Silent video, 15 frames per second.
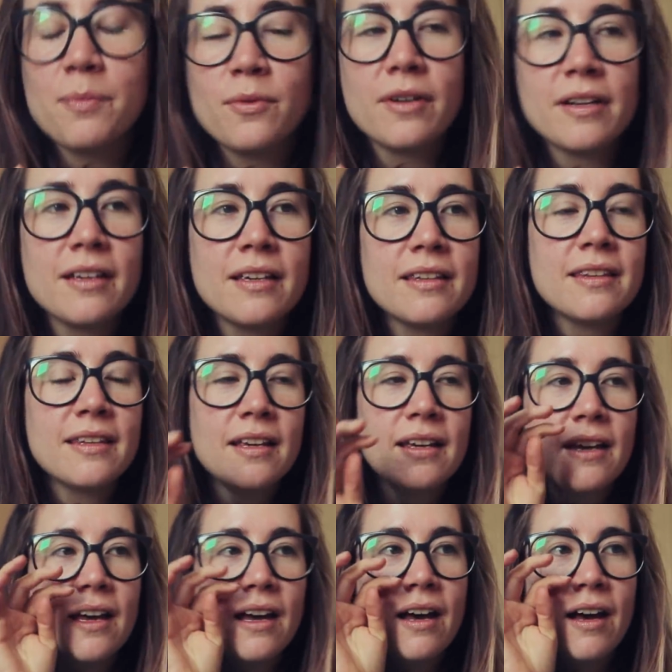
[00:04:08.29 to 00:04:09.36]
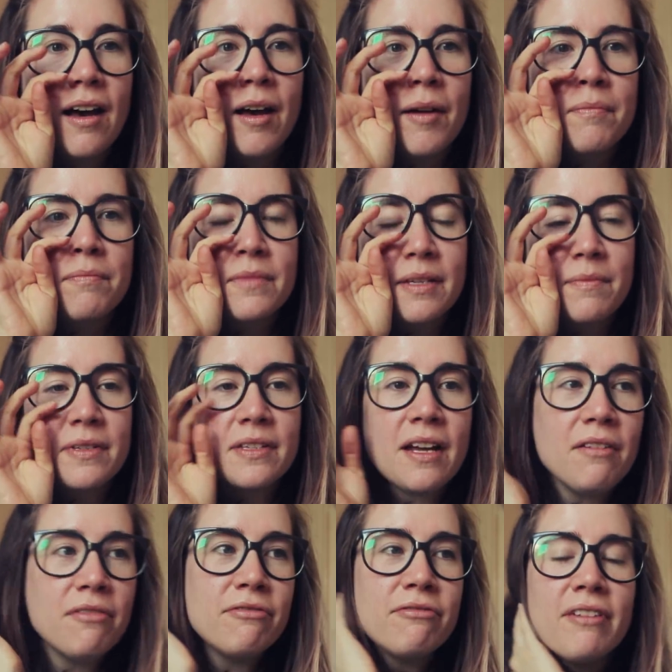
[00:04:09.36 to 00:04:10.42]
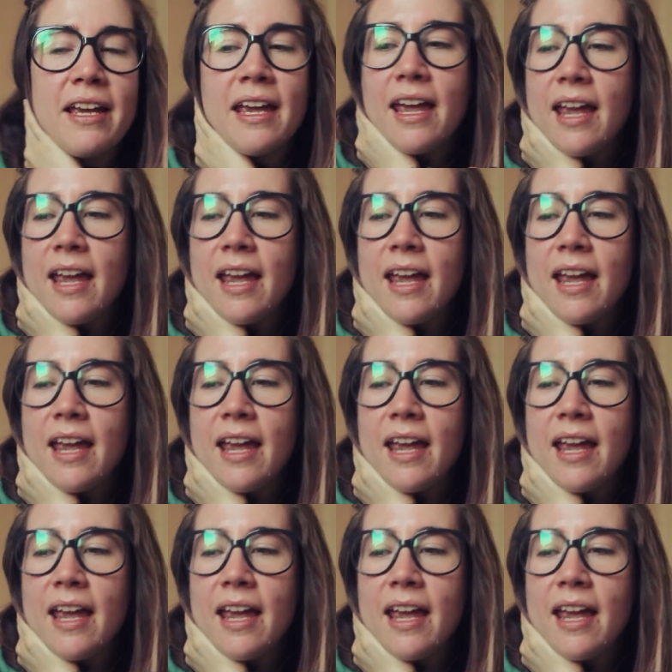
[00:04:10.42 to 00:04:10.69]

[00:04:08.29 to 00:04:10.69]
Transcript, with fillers: With um, some stuff,